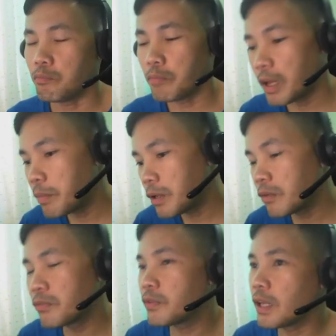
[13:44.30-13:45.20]
Maybe
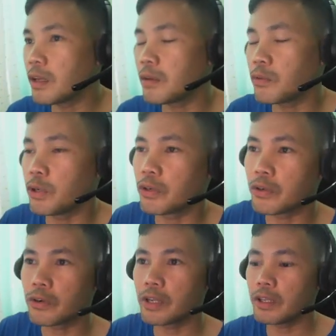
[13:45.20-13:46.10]

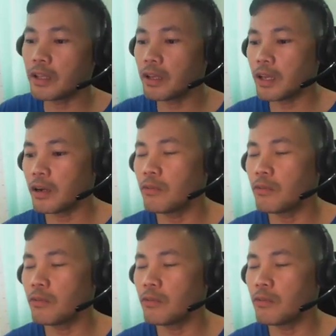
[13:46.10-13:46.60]
you're already thinking